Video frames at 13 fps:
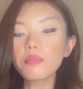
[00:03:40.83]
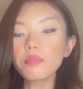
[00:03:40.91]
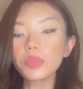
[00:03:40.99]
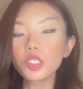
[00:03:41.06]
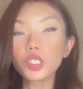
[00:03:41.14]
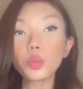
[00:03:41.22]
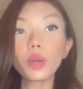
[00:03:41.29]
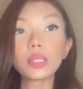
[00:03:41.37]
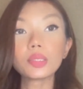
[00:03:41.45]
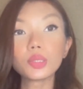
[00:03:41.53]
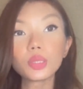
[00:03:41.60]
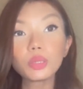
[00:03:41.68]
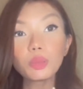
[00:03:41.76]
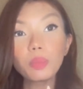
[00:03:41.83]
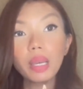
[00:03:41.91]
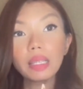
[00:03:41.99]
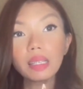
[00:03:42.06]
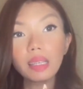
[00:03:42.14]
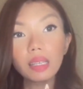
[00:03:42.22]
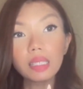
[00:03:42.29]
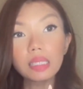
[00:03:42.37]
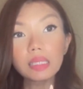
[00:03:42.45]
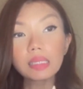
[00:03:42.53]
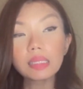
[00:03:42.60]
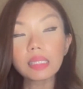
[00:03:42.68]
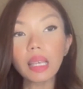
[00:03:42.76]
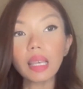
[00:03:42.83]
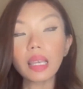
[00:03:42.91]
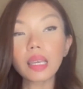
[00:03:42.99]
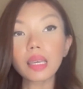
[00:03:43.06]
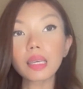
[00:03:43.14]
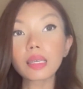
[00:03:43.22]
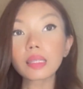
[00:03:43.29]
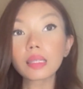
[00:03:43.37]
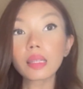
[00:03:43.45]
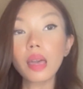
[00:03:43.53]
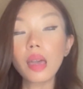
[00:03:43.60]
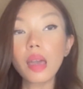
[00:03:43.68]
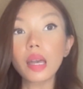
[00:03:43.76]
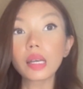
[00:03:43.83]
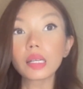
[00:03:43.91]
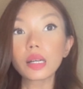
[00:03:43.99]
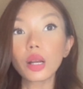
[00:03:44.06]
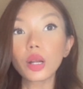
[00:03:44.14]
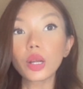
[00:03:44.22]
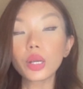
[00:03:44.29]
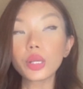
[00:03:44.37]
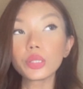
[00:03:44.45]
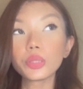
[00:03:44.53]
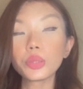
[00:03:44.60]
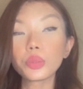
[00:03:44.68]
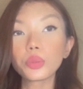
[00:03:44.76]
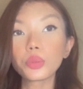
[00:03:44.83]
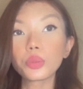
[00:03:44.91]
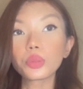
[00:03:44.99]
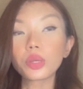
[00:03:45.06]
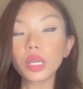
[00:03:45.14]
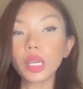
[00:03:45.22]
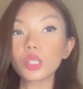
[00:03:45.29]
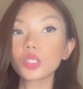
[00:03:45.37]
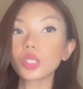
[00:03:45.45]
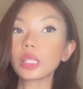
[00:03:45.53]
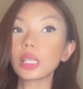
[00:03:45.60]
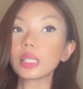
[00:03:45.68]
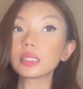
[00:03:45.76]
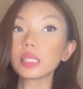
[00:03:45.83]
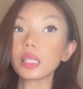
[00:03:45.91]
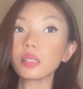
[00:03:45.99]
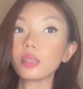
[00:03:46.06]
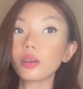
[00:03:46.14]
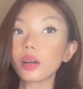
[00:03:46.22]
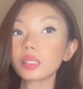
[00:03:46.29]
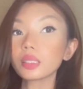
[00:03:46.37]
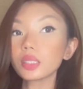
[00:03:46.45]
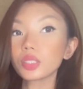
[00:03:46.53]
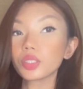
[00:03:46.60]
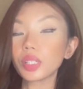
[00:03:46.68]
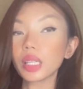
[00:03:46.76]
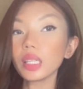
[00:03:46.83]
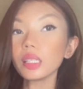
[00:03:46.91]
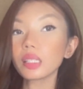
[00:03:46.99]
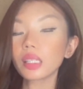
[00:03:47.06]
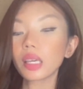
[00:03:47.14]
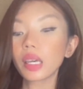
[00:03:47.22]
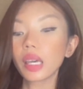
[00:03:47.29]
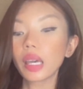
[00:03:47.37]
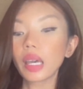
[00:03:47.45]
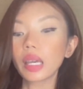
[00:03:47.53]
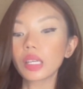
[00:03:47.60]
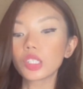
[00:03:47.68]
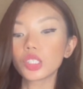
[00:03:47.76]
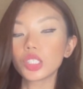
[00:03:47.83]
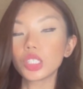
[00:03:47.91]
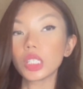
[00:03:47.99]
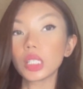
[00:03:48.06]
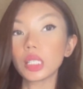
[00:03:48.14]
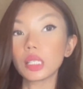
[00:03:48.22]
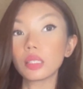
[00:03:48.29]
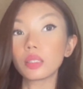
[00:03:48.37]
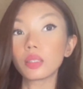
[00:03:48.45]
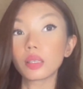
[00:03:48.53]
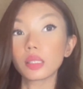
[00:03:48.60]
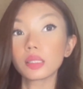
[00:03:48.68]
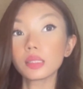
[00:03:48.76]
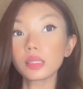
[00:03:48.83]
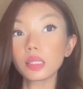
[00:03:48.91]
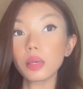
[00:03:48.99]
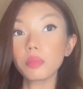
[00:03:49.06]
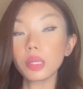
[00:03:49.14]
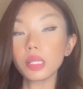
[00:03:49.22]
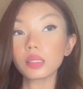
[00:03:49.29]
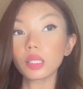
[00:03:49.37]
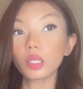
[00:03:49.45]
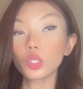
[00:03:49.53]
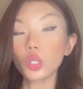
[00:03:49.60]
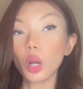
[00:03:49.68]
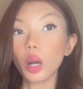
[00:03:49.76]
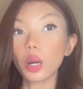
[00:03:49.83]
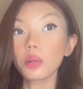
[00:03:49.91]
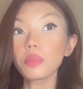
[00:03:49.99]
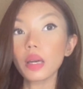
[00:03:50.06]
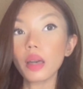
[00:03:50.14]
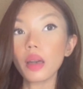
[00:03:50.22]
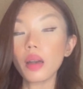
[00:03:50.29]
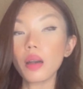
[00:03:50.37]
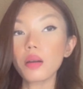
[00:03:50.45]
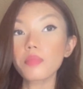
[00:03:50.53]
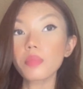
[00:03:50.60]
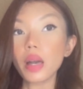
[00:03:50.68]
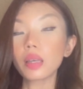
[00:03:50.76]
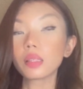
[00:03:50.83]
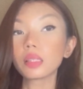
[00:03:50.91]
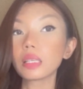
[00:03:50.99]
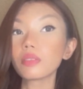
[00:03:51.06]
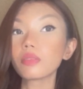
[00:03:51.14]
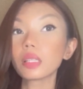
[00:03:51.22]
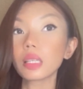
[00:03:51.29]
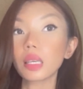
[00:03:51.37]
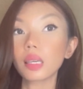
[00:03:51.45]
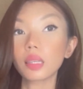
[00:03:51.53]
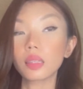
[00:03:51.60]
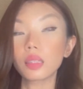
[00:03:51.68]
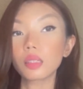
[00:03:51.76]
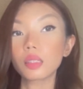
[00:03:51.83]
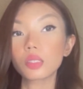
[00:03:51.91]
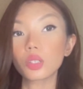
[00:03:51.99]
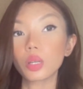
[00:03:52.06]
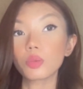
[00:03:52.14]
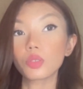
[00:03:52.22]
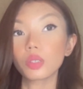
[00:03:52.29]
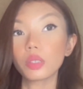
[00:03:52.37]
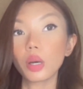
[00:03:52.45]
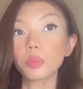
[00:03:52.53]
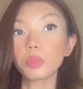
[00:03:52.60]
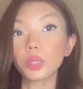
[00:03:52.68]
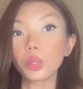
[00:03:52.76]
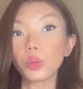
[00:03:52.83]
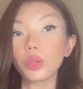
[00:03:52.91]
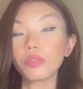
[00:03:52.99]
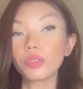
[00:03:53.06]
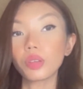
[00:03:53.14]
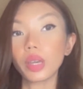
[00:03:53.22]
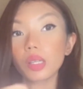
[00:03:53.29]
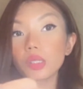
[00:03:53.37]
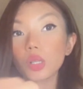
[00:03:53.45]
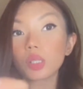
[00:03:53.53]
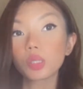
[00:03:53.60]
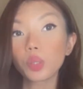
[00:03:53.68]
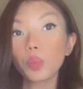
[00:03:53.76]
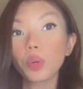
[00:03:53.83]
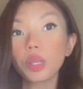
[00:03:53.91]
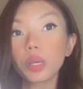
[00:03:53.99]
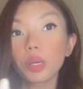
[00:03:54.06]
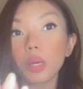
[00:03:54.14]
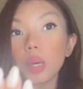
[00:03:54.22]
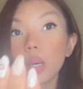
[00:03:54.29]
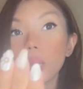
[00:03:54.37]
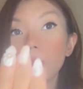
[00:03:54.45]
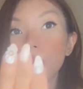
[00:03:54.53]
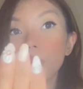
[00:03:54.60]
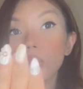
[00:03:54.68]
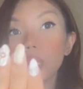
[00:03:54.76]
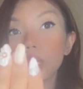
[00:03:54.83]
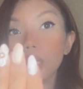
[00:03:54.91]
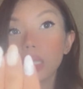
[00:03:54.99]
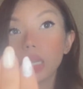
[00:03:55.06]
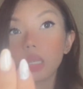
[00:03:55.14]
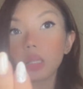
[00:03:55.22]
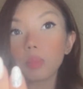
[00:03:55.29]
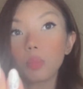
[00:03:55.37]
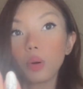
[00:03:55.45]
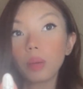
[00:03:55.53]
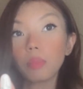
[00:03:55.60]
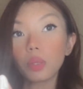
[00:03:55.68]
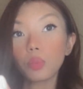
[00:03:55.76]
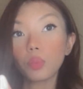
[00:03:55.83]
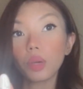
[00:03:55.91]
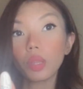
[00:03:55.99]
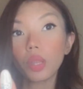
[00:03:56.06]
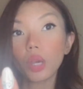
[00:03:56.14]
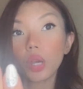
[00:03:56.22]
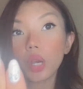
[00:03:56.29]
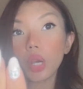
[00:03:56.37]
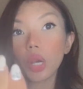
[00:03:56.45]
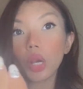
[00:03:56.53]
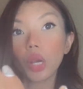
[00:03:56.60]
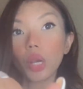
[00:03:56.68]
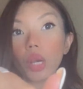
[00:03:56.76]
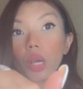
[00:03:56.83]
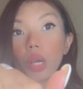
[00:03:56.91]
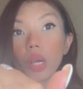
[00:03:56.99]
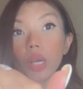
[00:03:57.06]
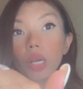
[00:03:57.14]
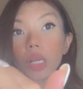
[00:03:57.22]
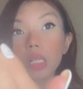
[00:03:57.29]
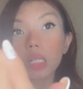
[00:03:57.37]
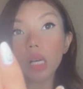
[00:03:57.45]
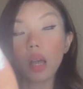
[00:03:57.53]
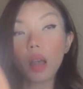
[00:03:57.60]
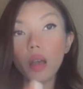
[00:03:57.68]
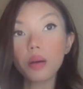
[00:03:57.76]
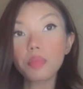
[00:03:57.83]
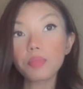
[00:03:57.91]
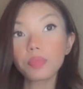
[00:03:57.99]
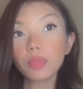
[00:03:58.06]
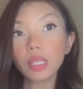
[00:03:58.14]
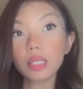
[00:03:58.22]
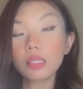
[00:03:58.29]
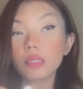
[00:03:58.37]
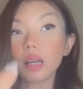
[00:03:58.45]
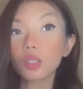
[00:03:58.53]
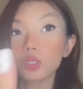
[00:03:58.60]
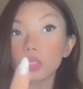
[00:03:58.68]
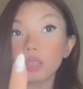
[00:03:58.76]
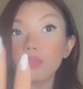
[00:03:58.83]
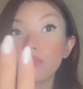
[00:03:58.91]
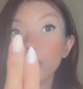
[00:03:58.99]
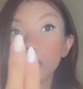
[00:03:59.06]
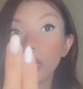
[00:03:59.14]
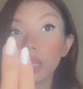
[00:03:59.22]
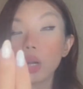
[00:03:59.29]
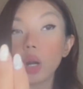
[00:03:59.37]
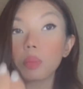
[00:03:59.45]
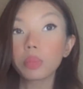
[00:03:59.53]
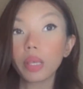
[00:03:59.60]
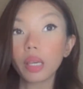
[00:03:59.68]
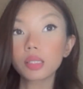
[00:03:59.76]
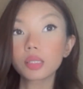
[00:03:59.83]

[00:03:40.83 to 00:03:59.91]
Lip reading: she went to do my nails, and her new location is in Yonge Street. She does amazing job. I leave a link in the description down below if you guys also want to book your nail appointment with her. This is actually very complex